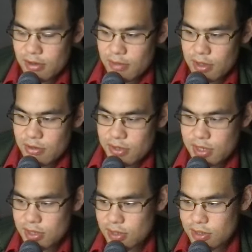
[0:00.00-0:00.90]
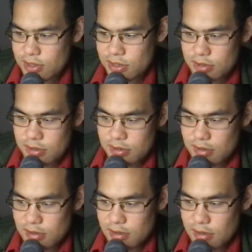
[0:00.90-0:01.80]
I mean, you see this
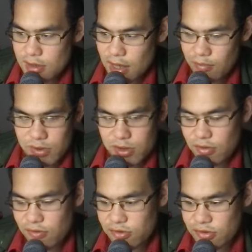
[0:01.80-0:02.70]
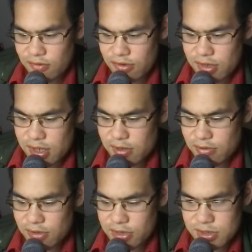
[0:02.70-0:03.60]
happening over and over again
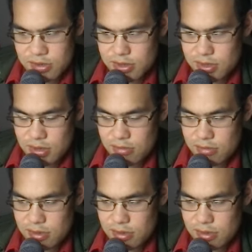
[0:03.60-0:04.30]
across the